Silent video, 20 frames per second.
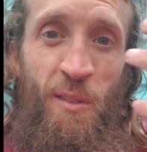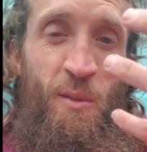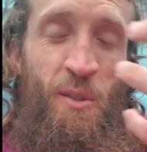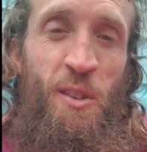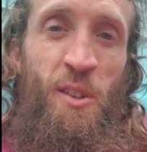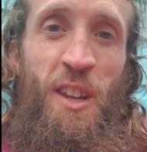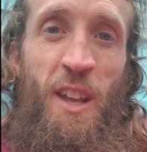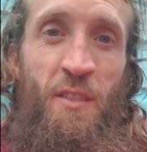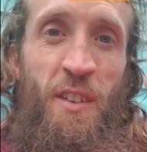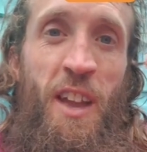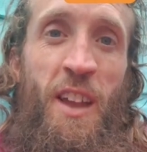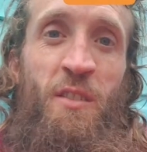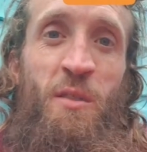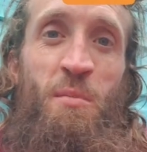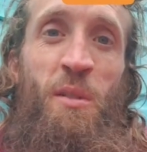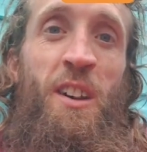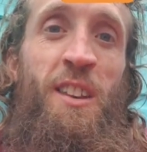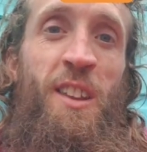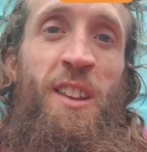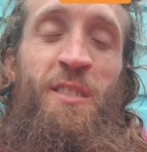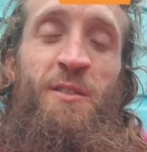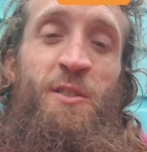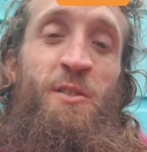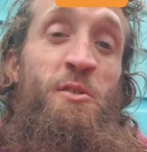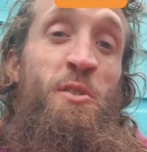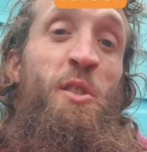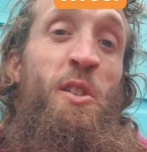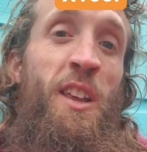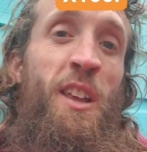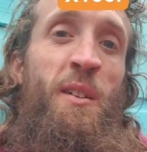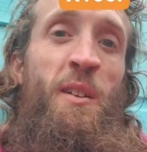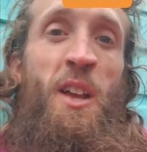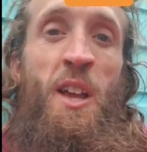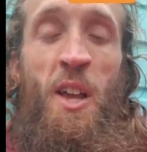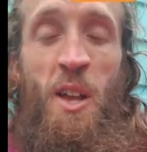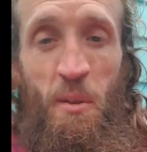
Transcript: like we don't have a heavy body, truly.